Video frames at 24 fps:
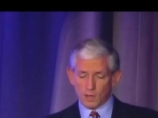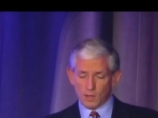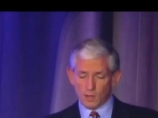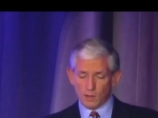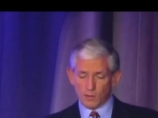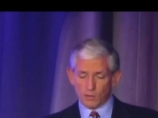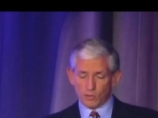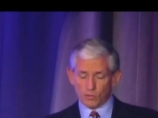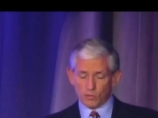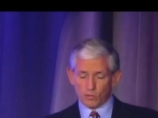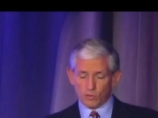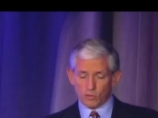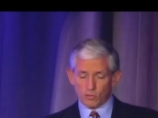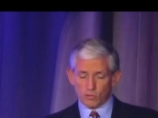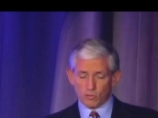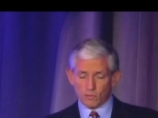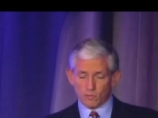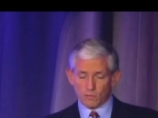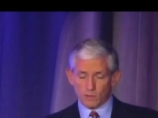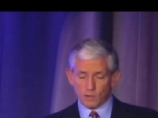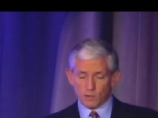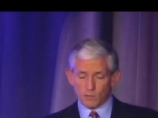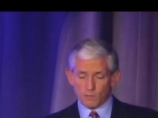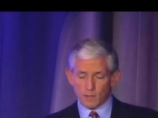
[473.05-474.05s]
legal system
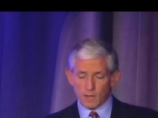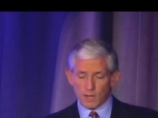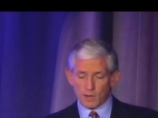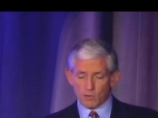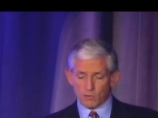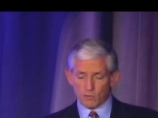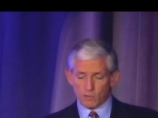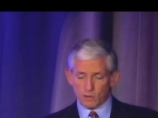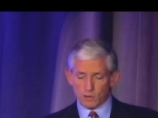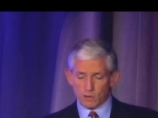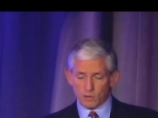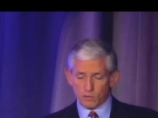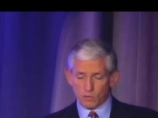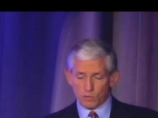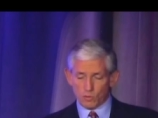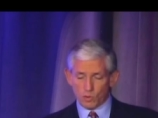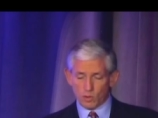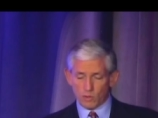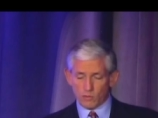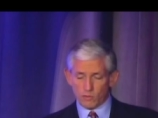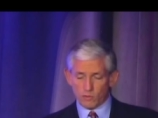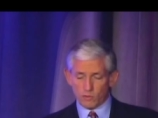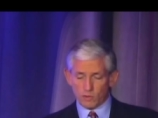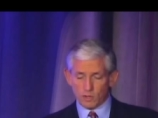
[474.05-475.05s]
that are better than the way
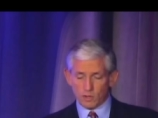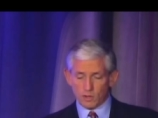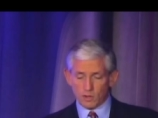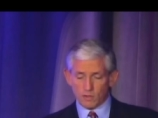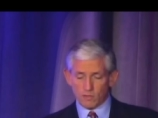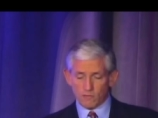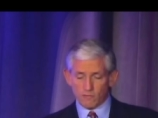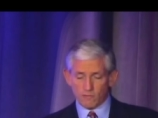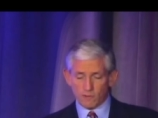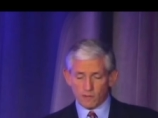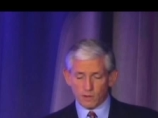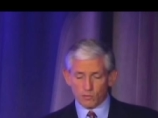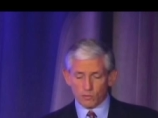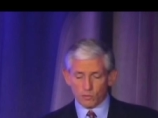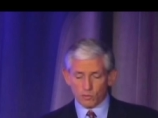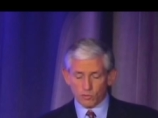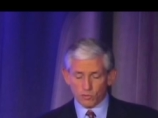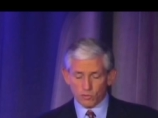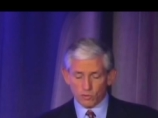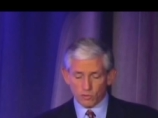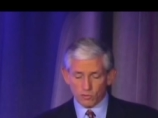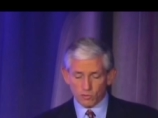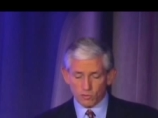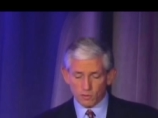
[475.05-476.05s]
they're done in the federal
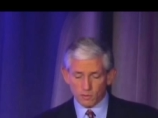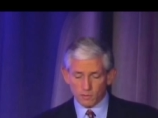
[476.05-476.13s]
system.